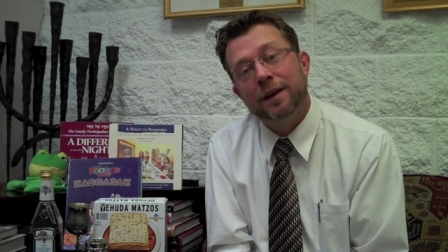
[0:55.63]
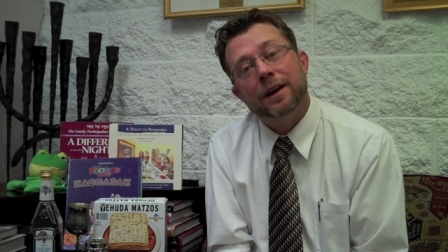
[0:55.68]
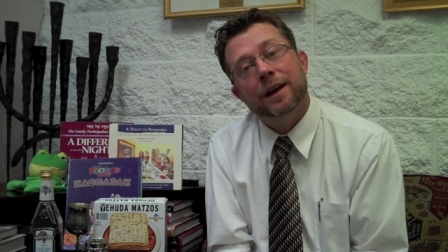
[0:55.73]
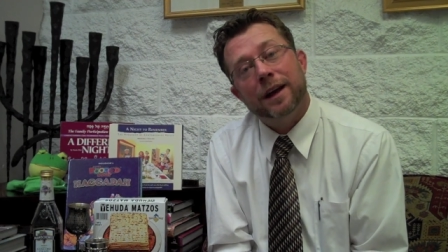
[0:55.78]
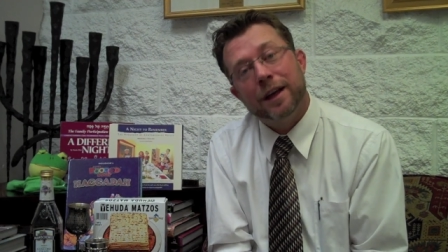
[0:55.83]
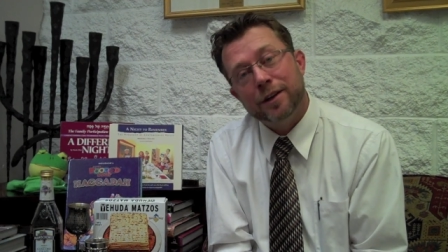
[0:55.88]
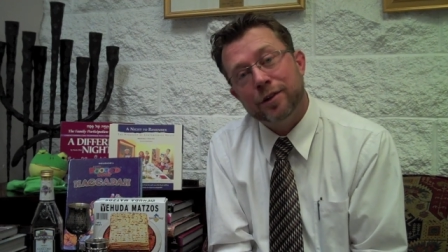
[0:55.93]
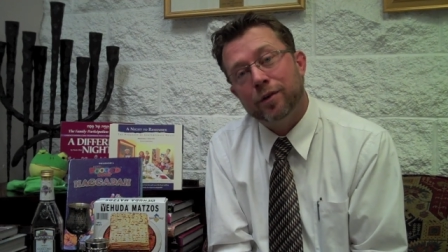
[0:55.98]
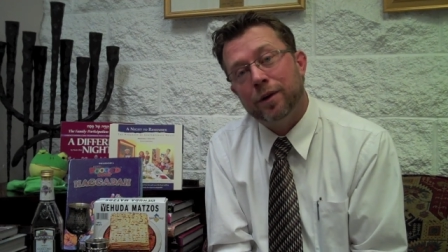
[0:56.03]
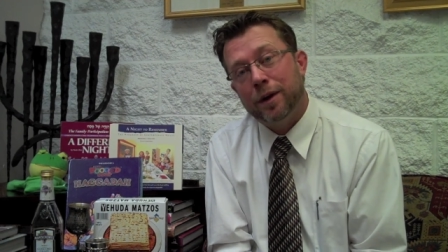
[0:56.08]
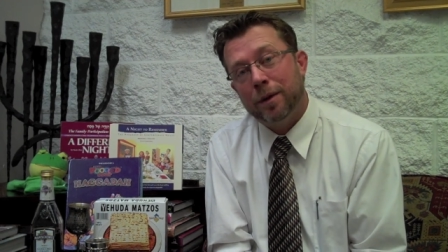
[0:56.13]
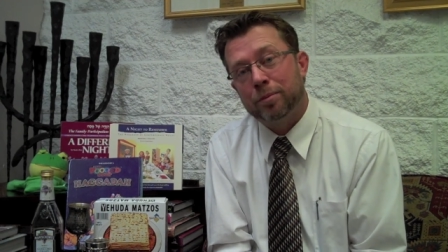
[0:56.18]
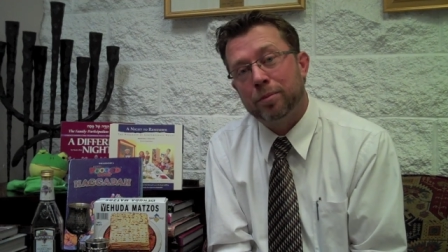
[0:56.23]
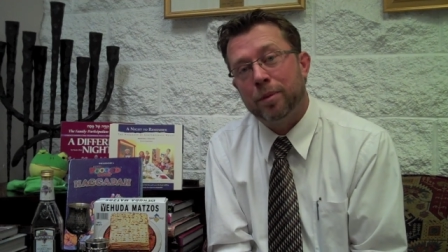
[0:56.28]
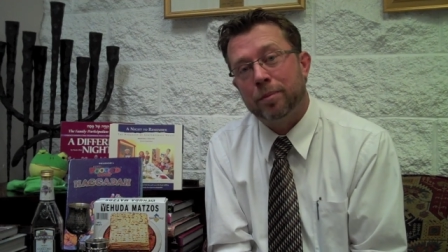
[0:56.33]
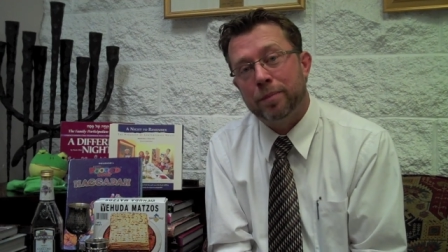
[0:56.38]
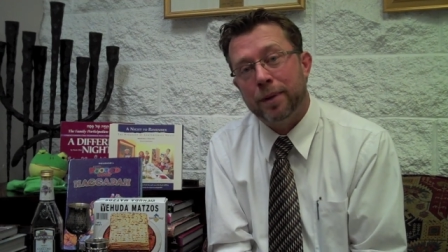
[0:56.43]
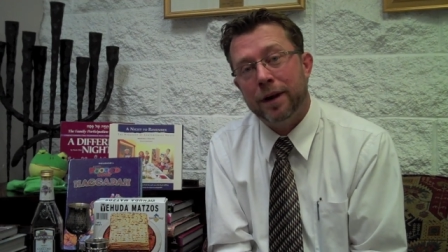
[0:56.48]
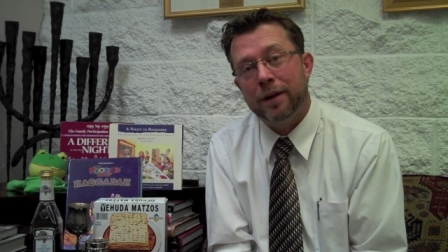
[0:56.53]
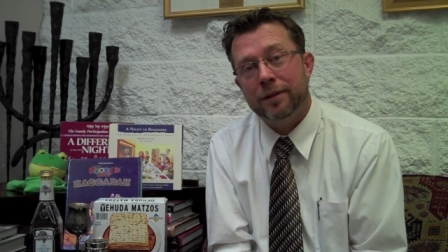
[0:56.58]
and you'll help
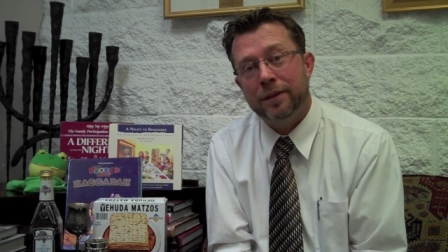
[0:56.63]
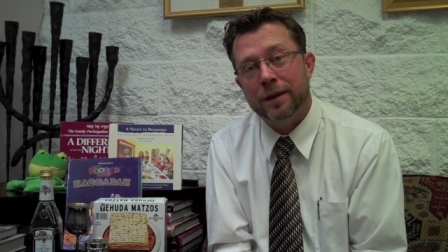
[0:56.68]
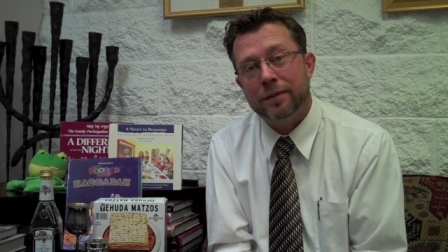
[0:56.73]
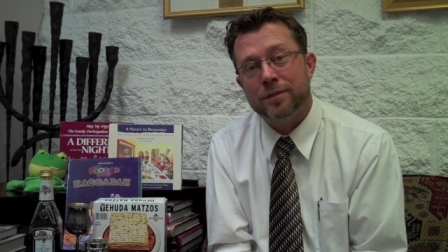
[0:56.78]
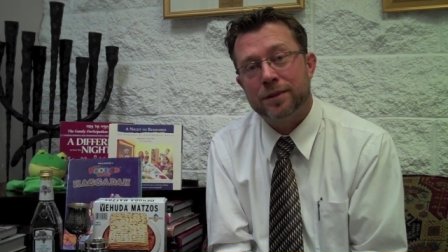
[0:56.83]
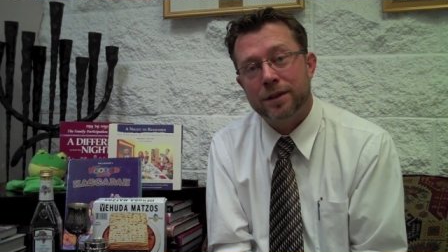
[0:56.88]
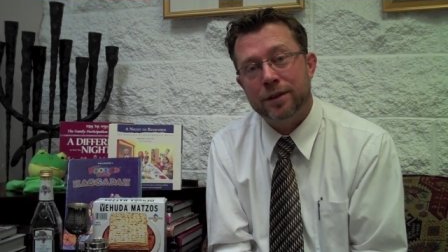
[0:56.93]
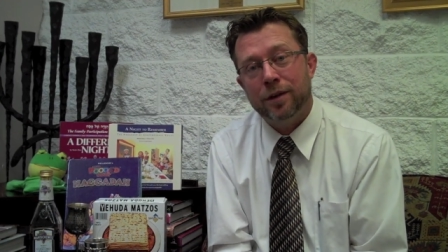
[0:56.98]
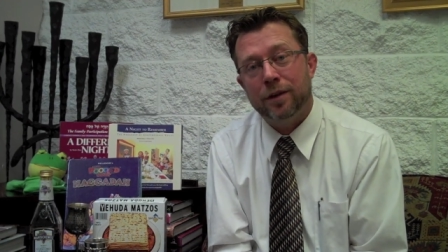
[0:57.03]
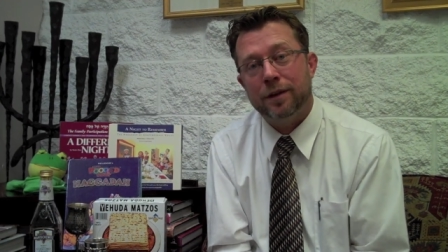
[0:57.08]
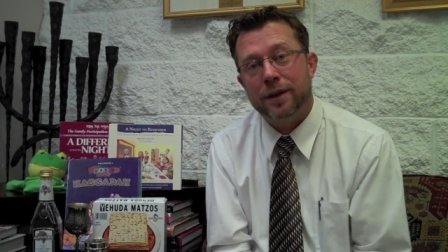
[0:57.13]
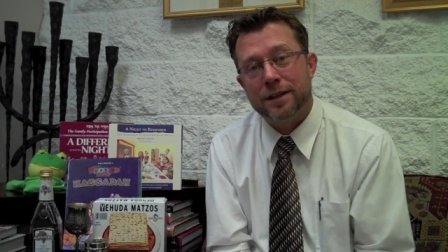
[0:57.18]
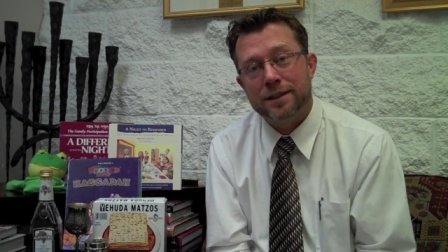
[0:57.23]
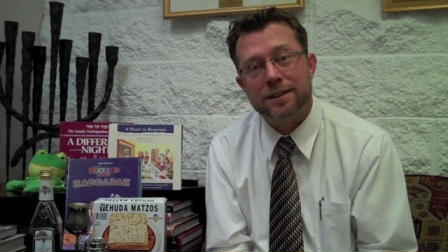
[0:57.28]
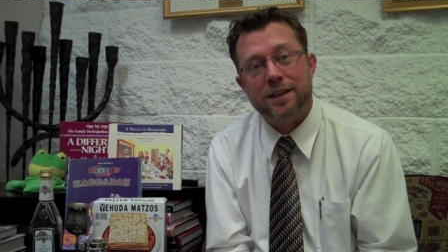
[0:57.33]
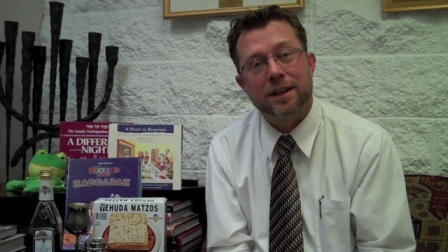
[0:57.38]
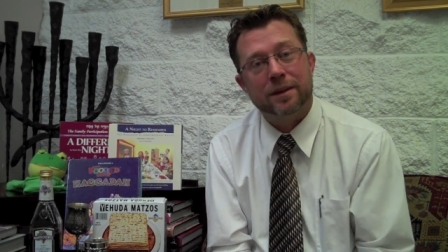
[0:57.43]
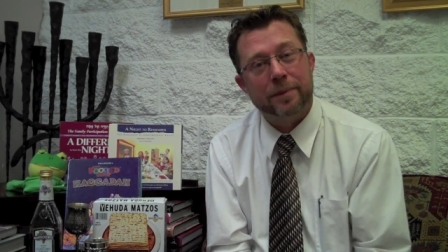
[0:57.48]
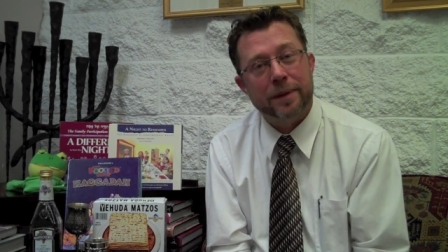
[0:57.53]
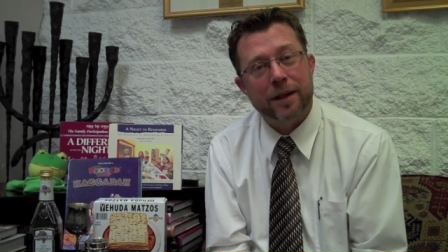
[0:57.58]
prepare them to know that it's
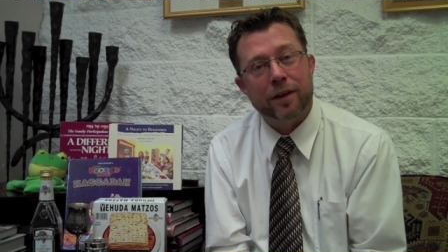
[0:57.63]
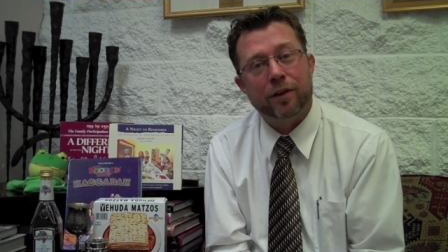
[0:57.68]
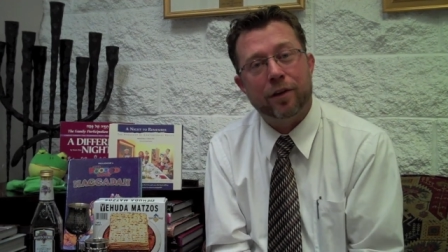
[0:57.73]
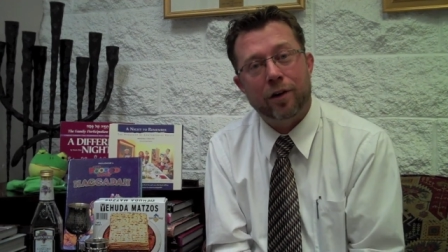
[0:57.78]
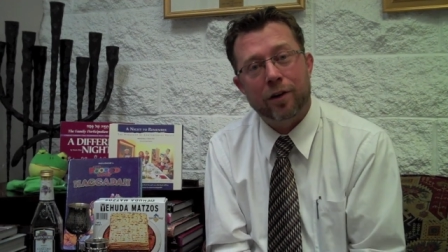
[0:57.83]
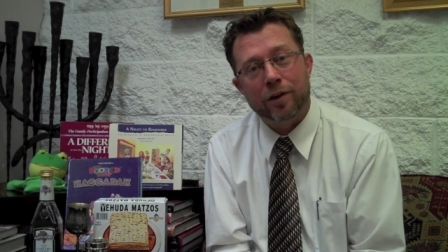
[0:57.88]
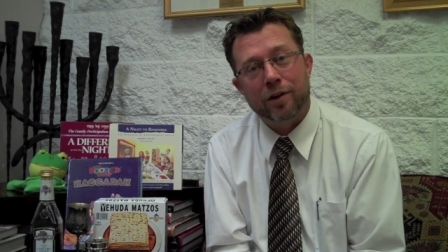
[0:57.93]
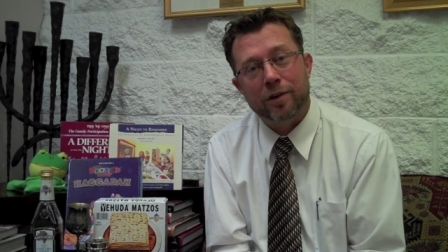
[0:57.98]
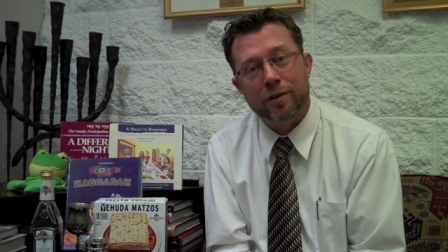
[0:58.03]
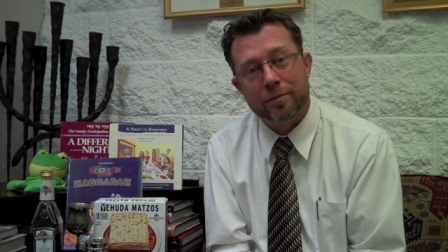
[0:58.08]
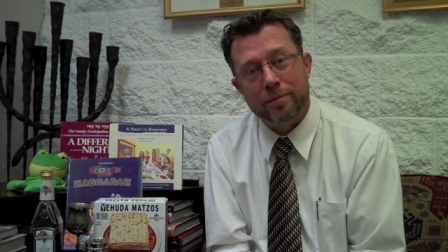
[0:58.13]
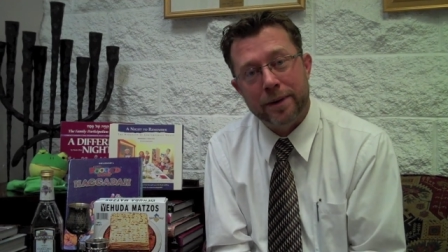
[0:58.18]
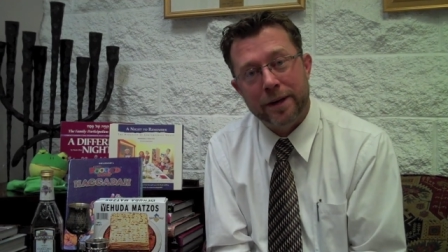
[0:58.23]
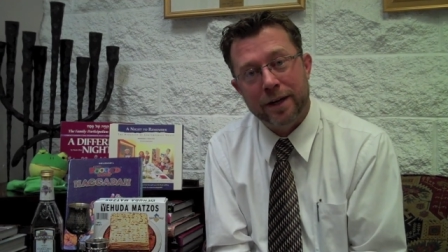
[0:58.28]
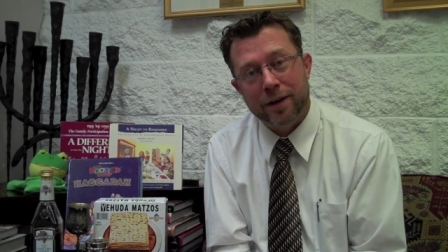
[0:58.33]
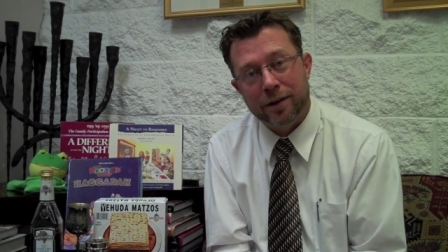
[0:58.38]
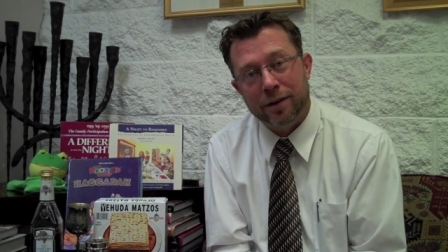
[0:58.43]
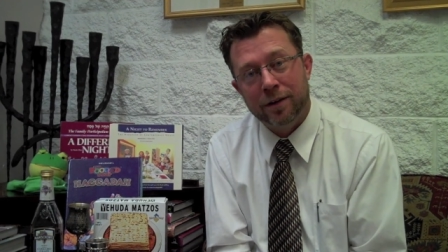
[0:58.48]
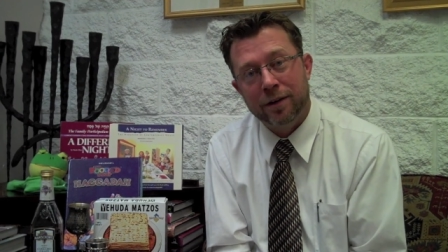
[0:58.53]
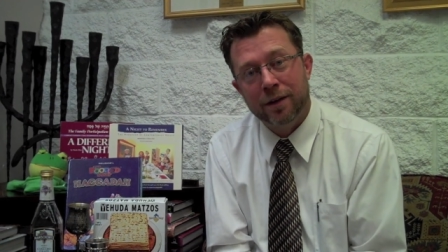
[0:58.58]
going to be a longer
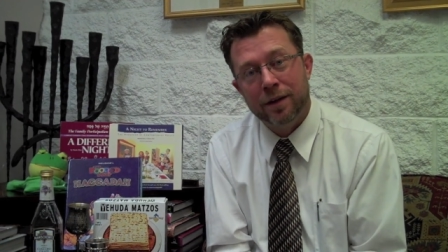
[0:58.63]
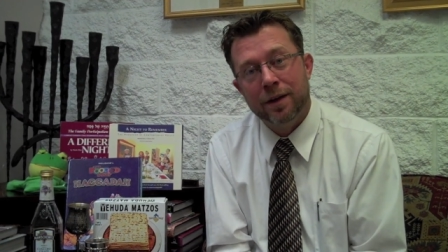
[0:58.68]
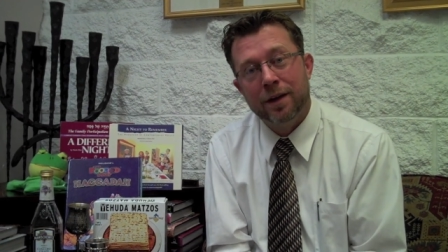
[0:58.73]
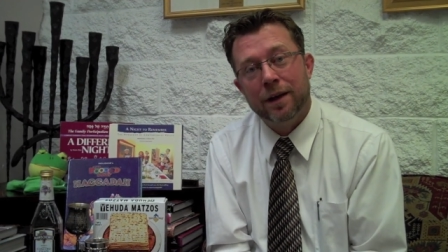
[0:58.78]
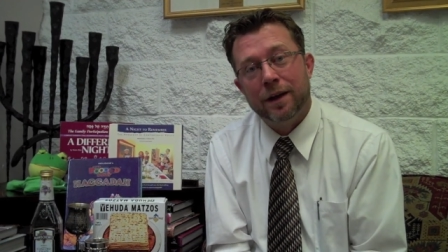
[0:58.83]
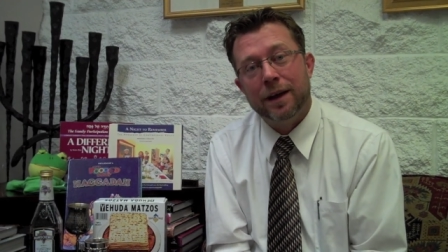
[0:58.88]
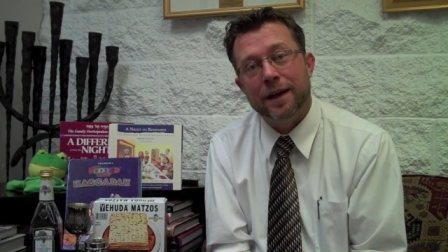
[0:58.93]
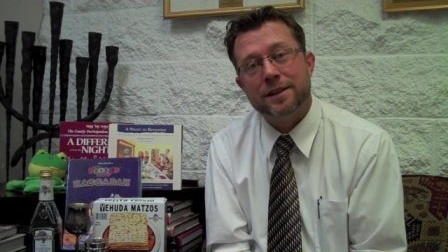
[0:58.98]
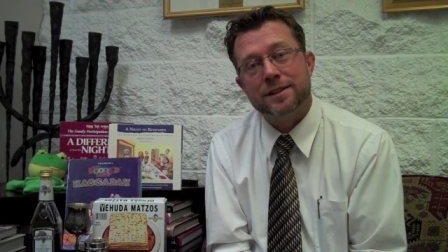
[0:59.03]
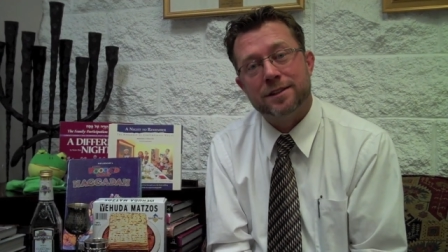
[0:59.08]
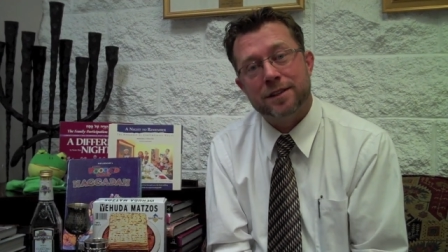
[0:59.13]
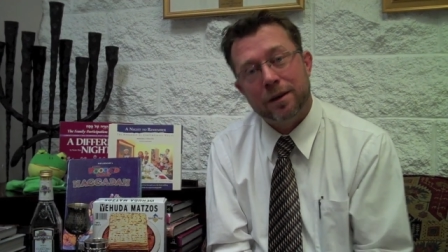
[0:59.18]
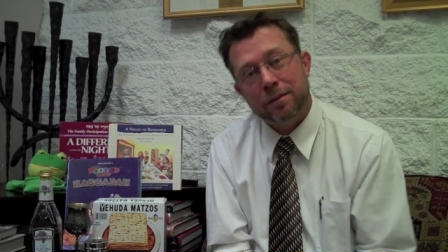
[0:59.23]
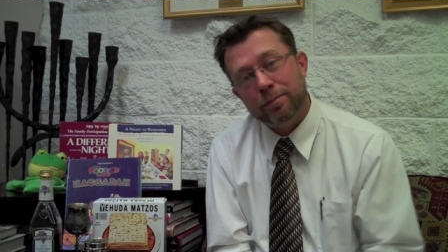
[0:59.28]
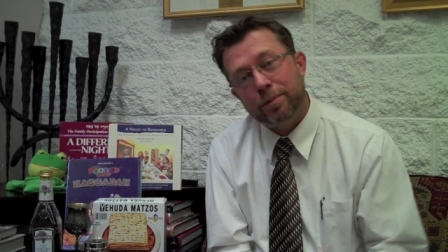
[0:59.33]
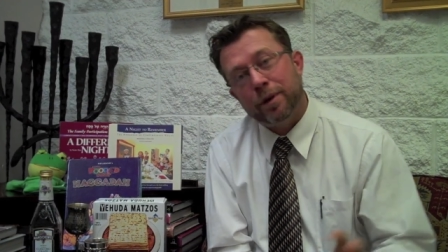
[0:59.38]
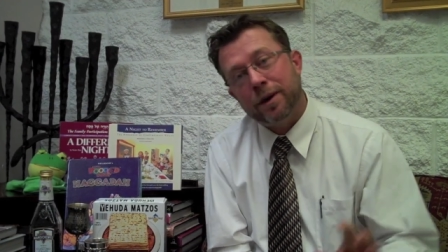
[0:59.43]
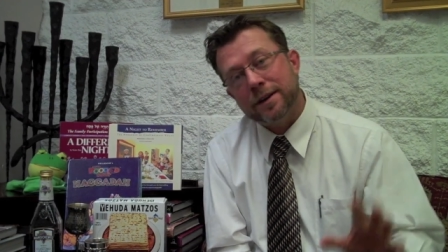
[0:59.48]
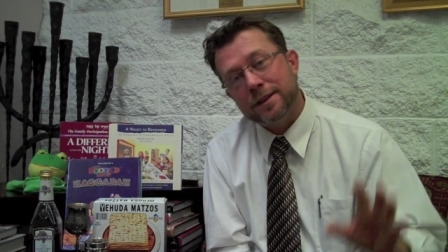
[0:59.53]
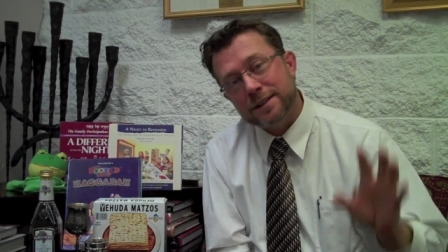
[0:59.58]
meal, and some
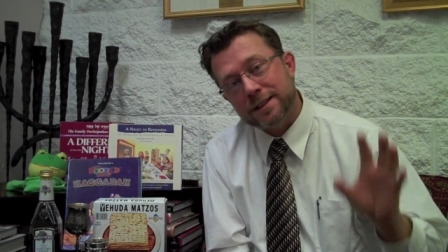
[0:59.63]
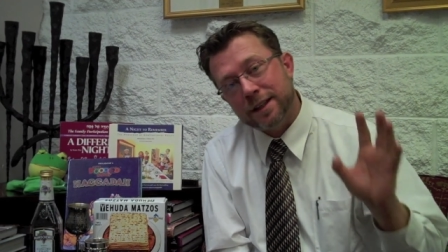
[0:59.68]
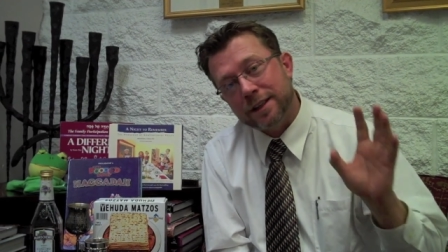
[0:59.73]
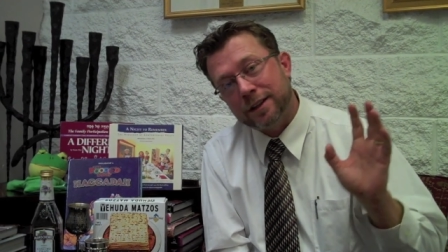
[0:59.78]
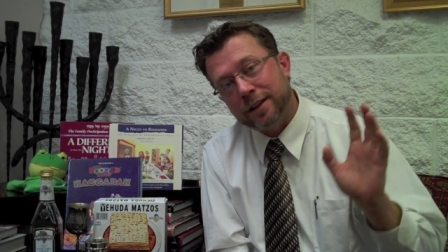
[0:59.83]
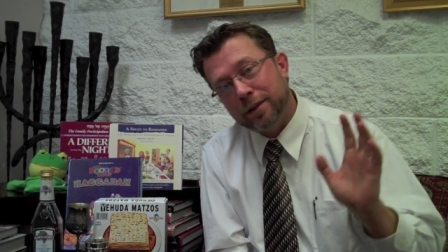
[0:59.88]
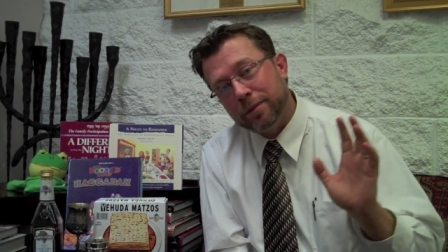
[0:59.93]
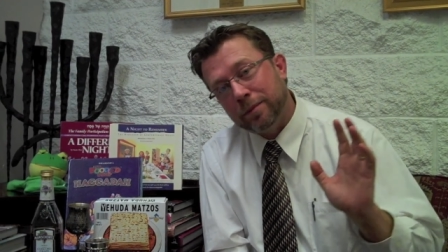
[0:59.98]
parts that they'll